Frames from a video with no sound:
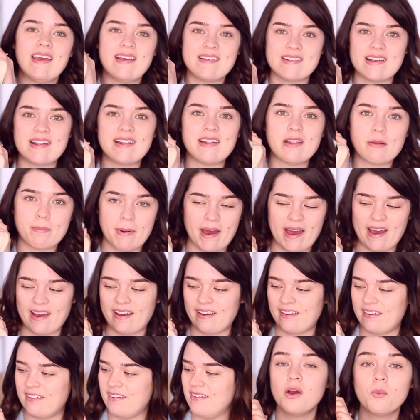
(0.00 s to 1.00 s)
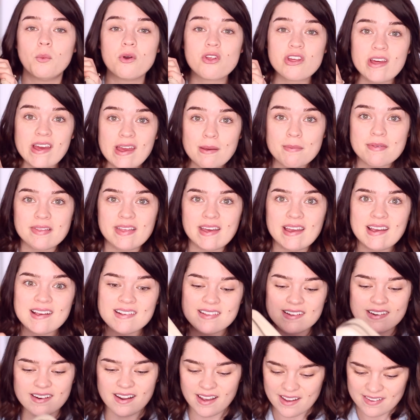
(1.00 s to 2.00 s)
is in the bag, which keeps
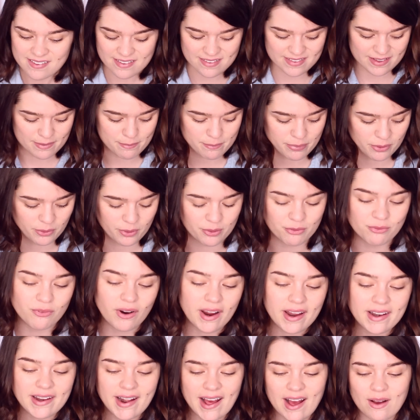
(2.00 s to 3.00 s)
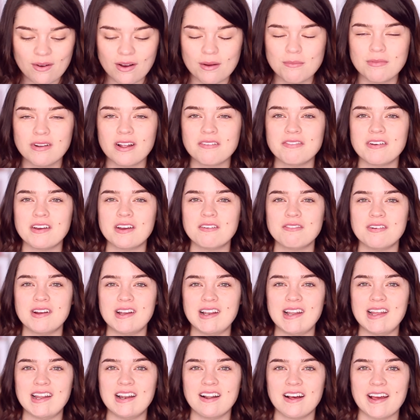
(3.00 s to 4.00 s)
things nice and simple. And right now I'm loving a
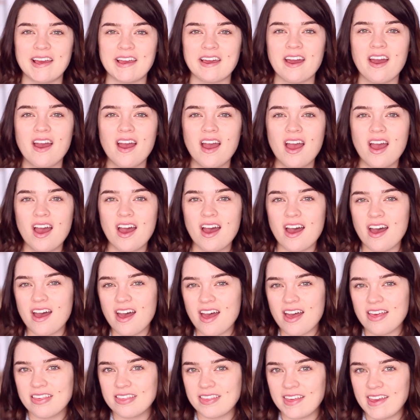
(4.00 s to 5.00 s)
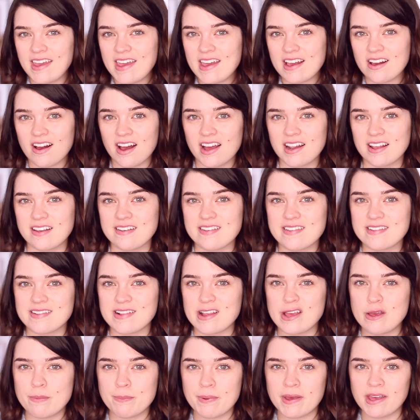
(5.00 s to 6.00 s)
really like earthy, kind of
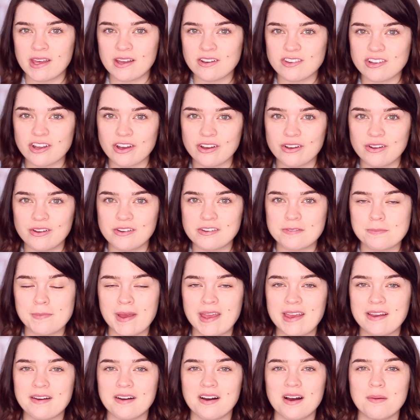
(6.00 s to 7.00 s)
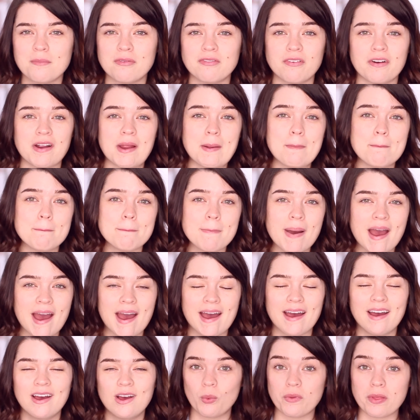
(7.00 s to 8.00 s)
sepia toned makeup, very
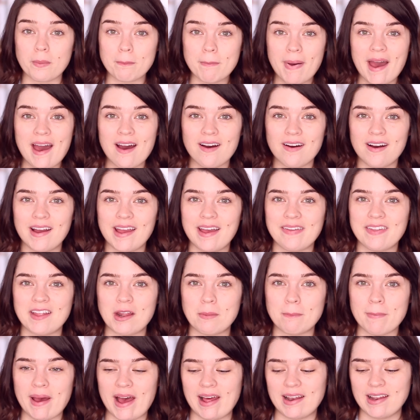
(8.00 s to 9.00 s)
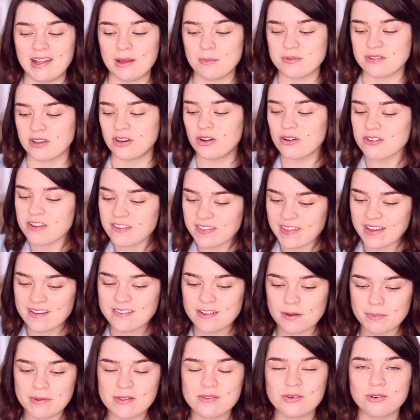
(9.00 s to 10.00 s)
matte, with a matte eye and then a matte lip. So lots of
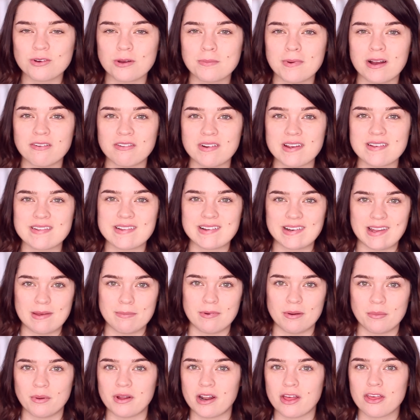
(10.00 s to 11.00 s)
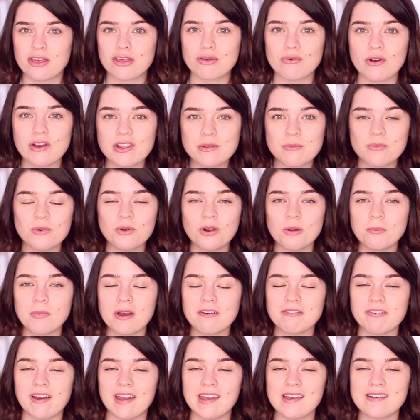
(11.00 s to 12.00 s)
things I've been talking about recently, but I'm gonna throw them all on
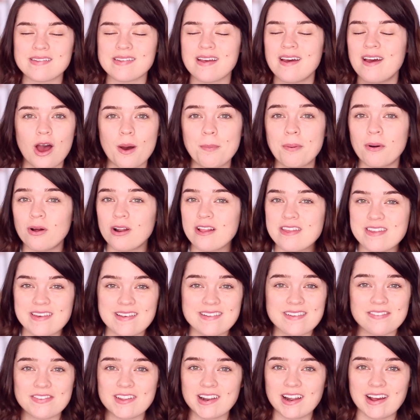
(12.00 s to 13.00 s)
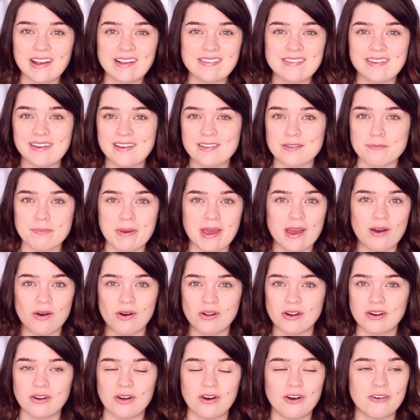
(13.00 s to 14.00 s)
my face. Apologies if the lighting is a bit
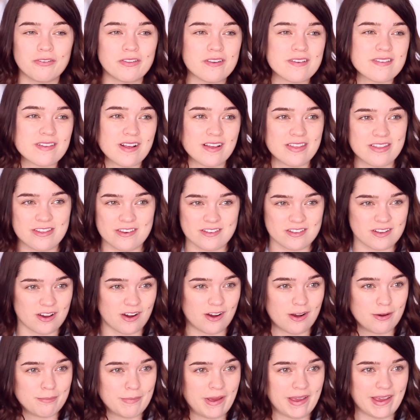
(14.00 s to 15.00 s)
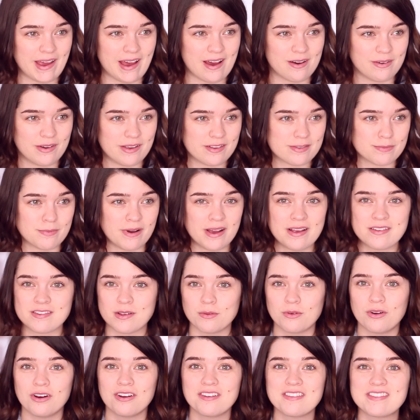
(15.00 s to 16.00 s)
on and off, the sun just can't make out its mind,
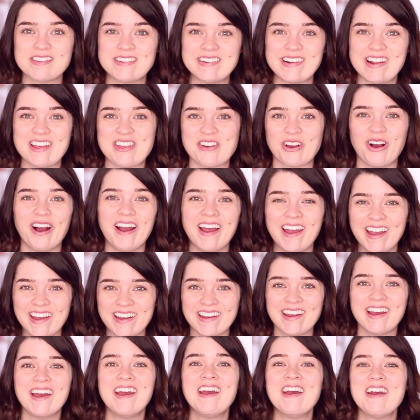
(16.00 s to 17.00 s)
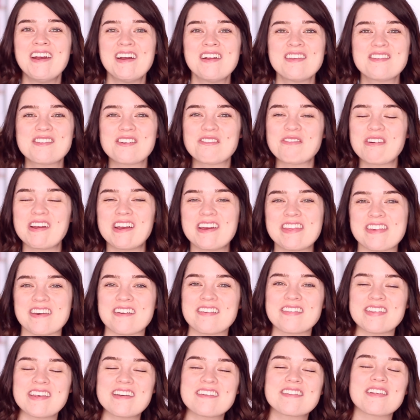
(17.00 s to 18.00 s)
so I'm constantly trying to
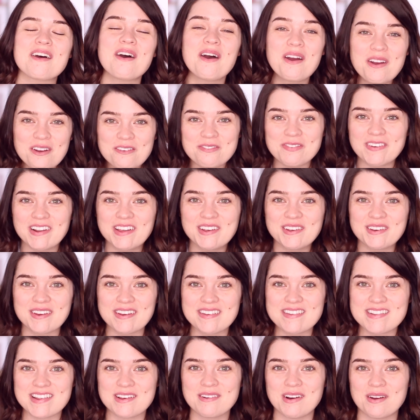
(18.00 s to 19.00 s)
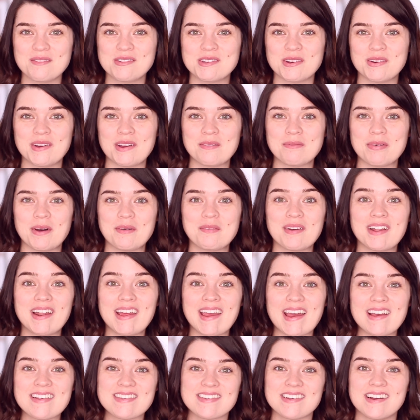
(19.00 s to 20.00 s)
readjust things, so hopefully you can see what I'm doing, but I'm
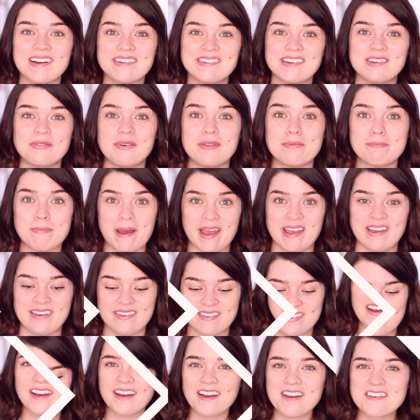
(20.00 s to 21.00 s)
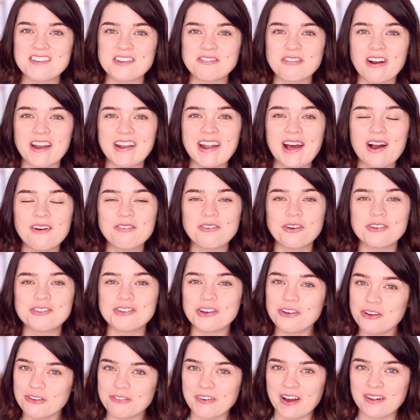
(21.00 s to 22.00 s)
gonna get started with base. So right now I've got
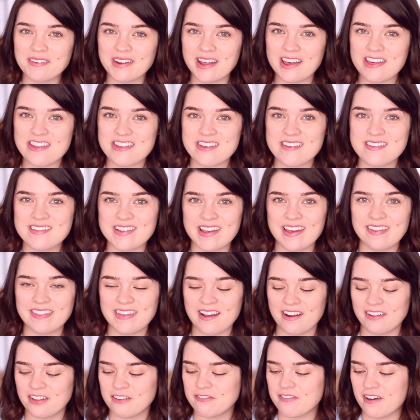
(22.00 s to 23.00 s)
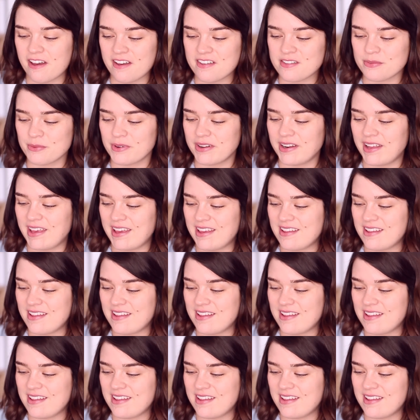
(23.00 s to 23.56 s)
two foundations in there, and the first one